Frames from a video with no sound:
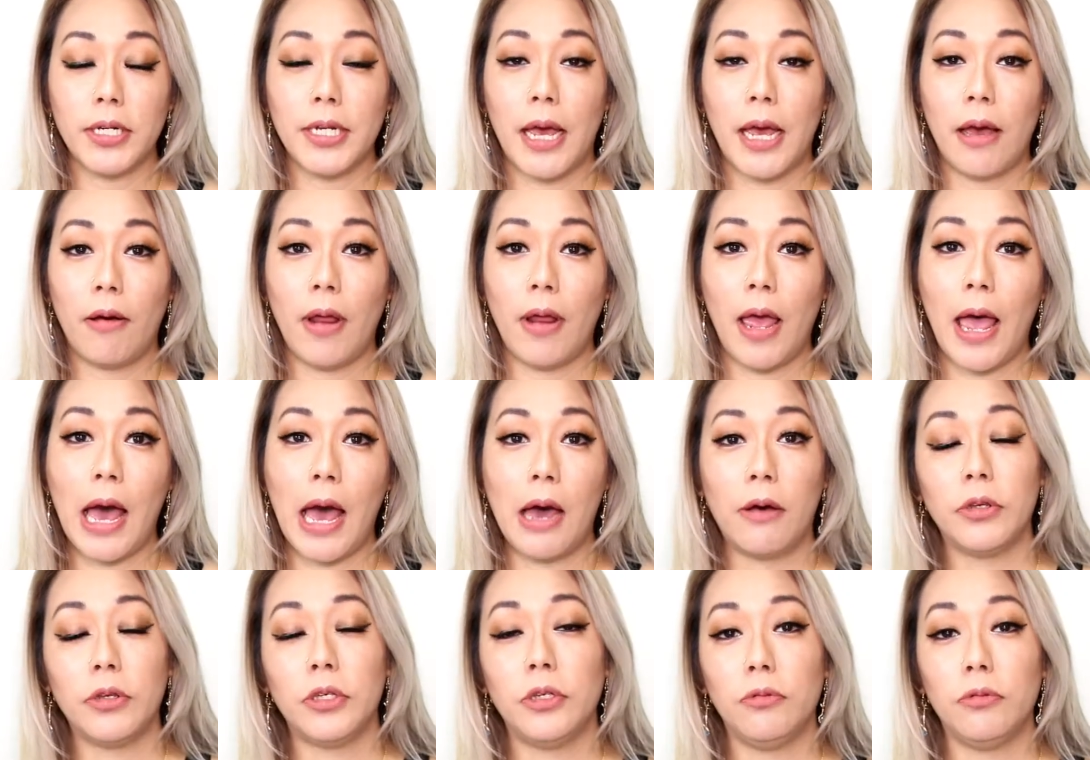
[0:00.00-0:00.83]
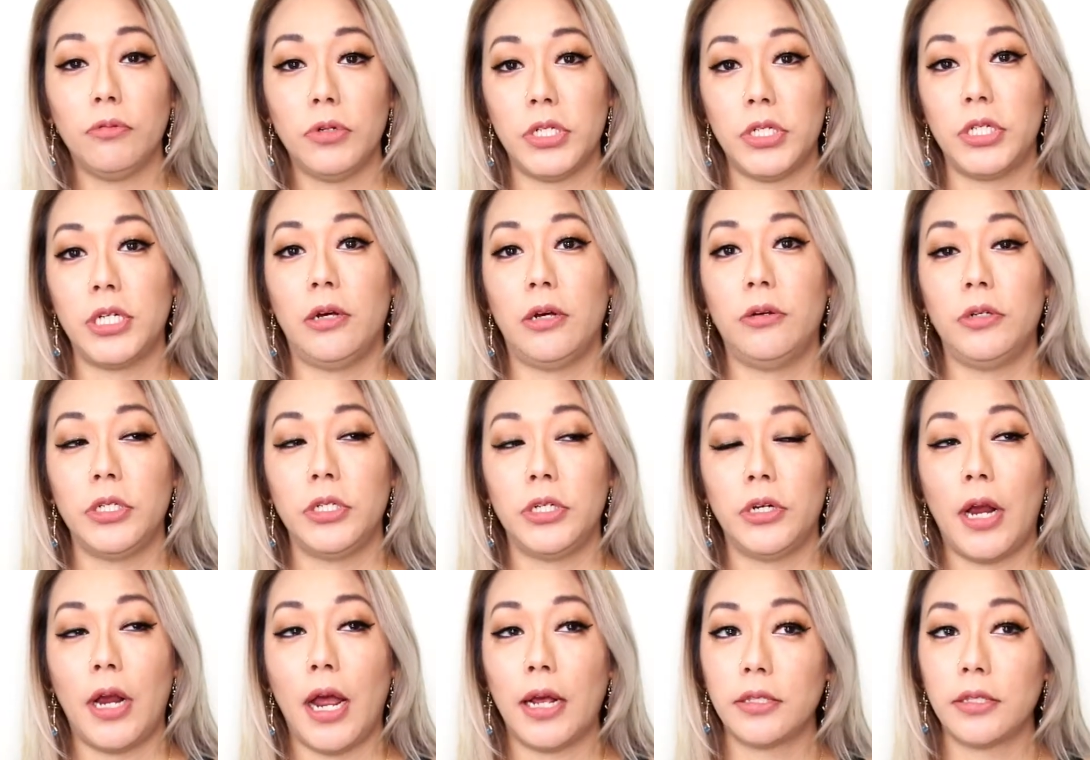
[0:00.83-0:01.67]
down how you reach out to
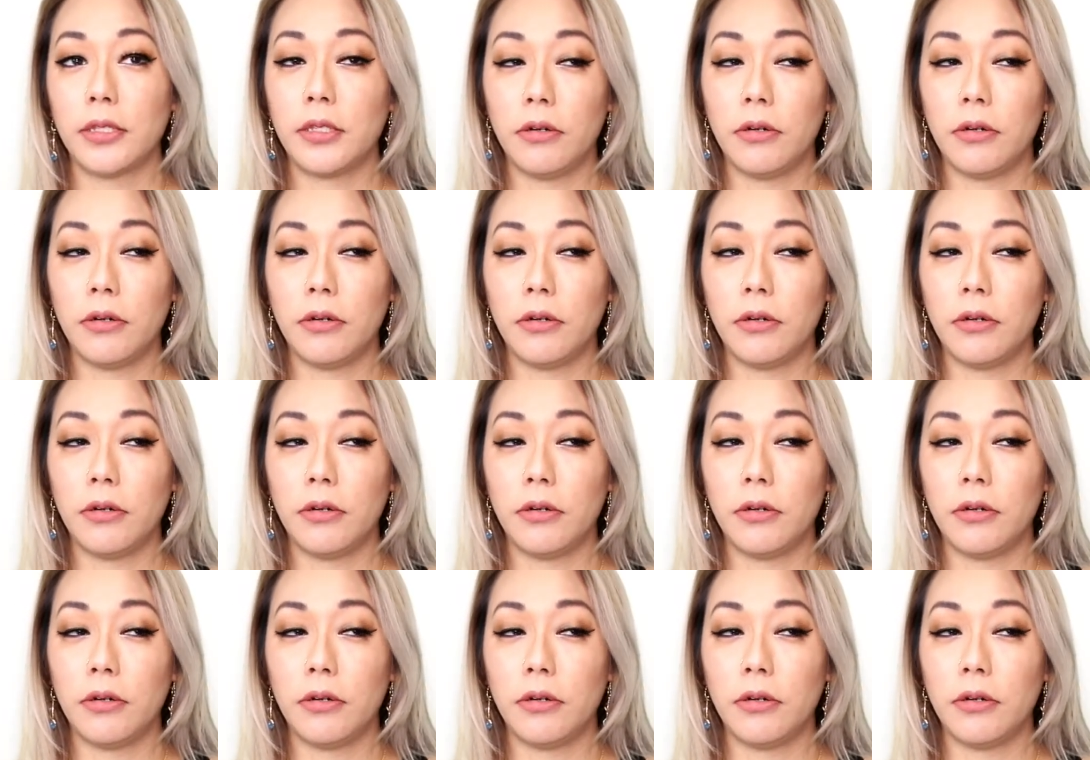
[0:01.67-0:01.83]
your ex.